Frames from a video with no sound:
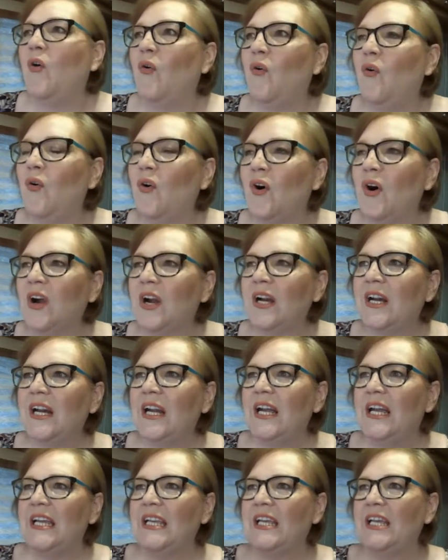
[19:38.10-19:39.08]
or,
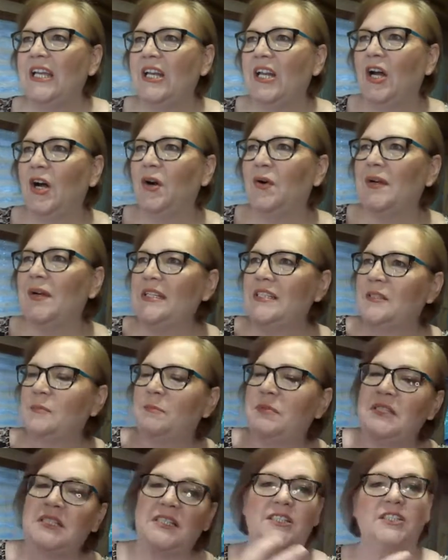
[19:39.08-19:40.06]
you know, it's
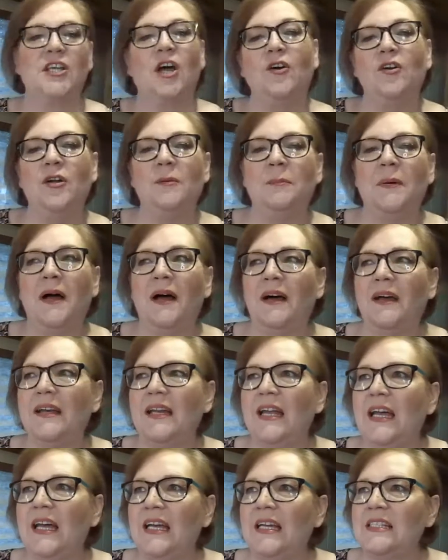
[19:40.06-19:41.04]
bestowed upon
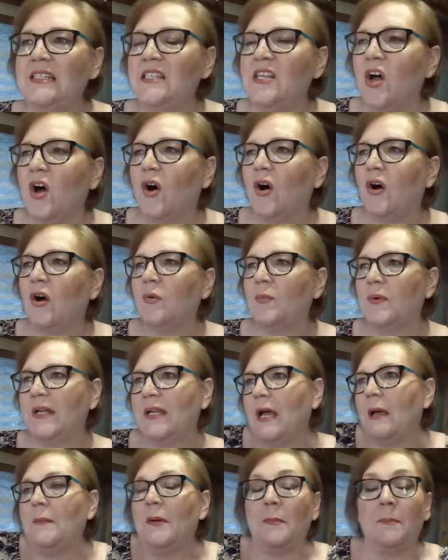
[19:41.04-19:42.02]
us, or we
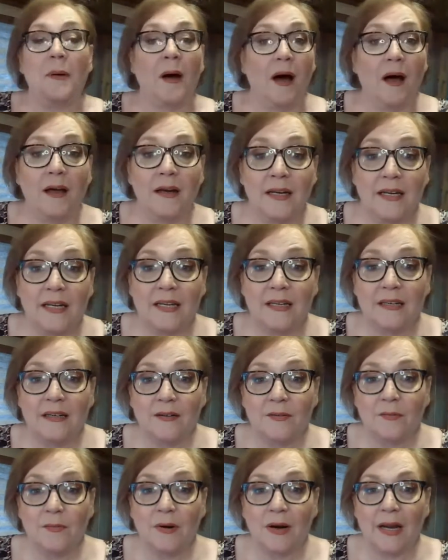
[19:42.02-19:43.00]
come upon it,
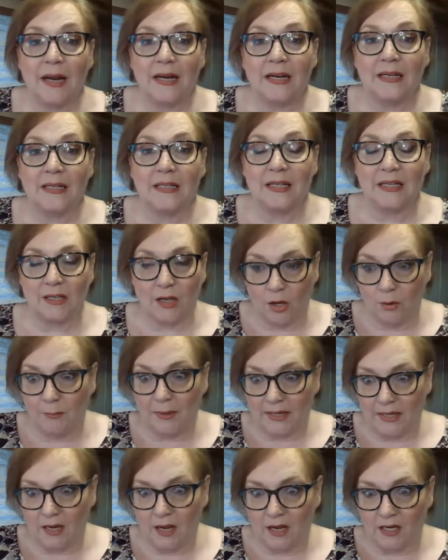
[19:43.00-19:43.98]
right? Like, oh
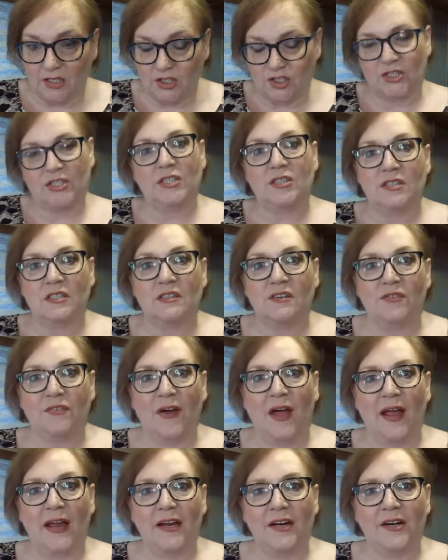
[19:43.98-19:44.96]
my gosh, there's the
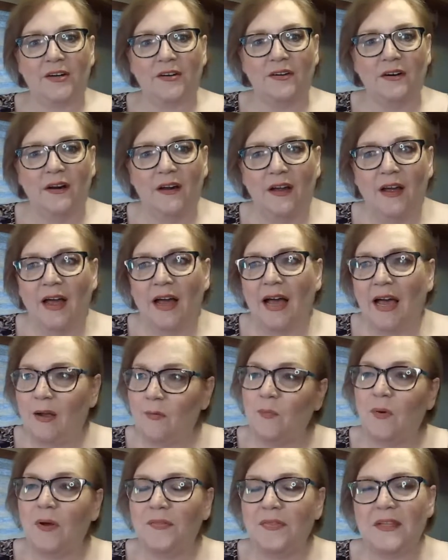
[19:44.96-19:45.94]
fire. I
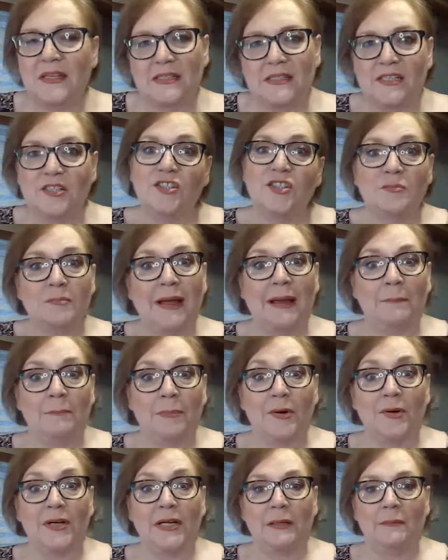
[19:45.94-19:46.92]
want this. Here's my
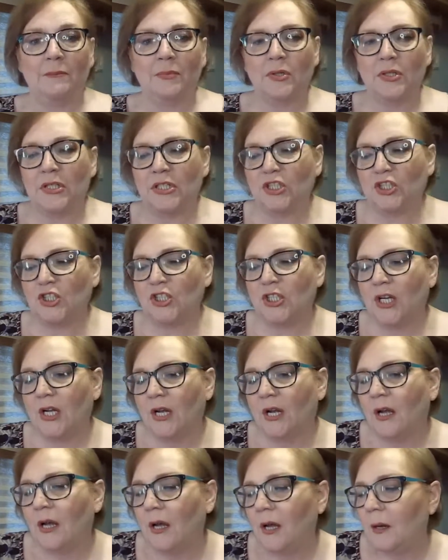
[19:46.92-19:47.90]
burning bush.
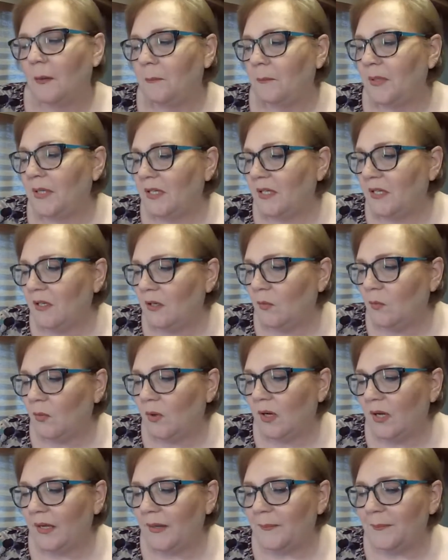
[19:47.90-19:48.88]
But you know
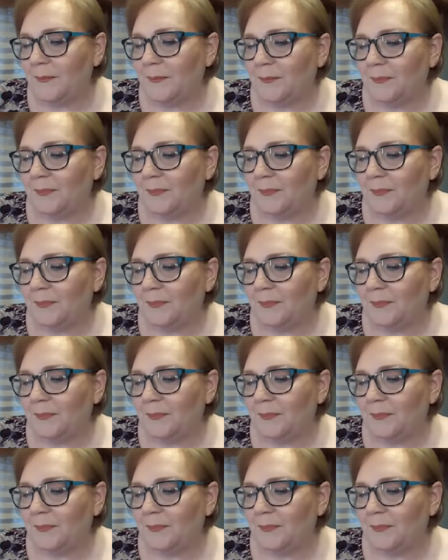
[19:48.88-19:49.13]
what?